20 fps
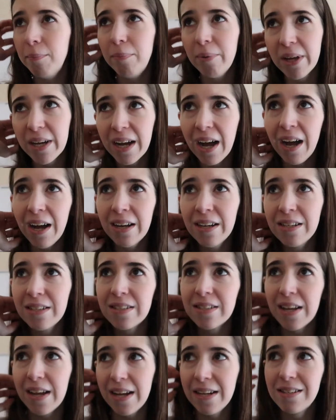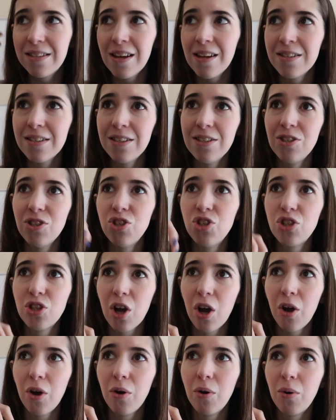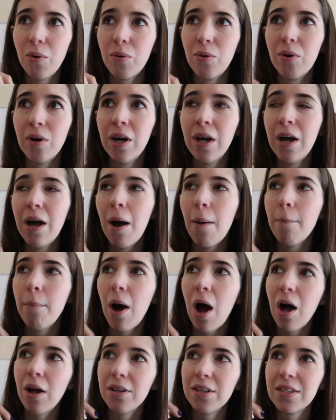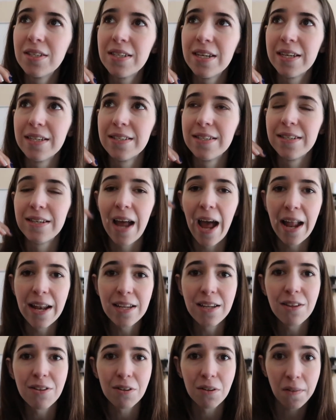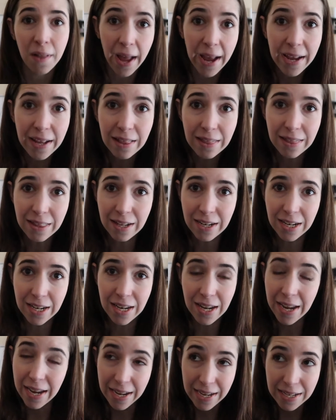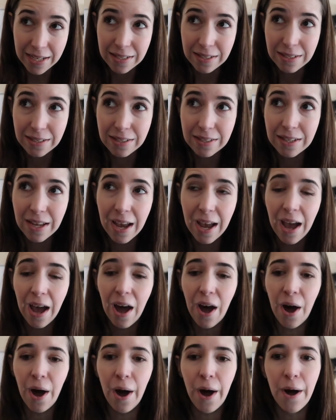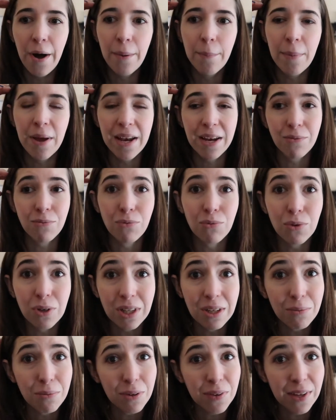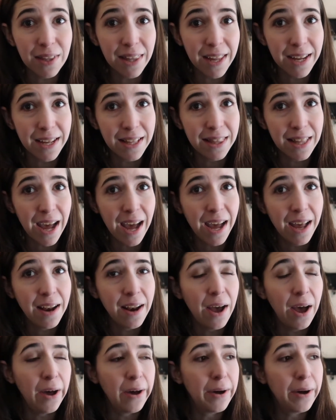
because it doesn't show politics in any other light than it is, and I really like that.